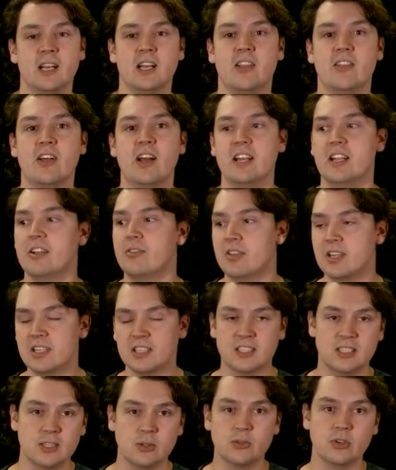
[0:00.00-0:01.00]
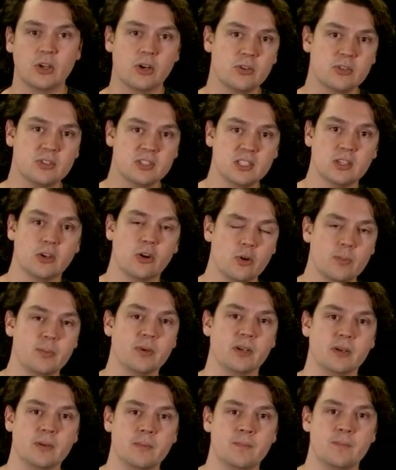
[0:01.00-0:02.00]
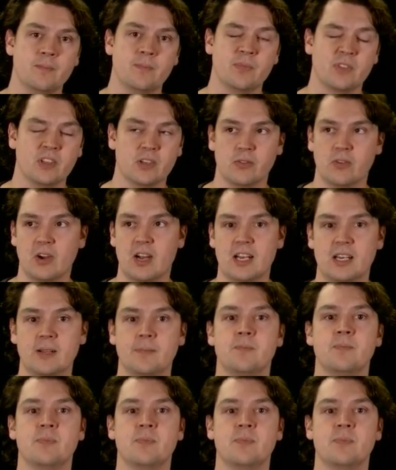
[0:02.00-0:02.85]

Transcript: that if there's still nodes in open, right,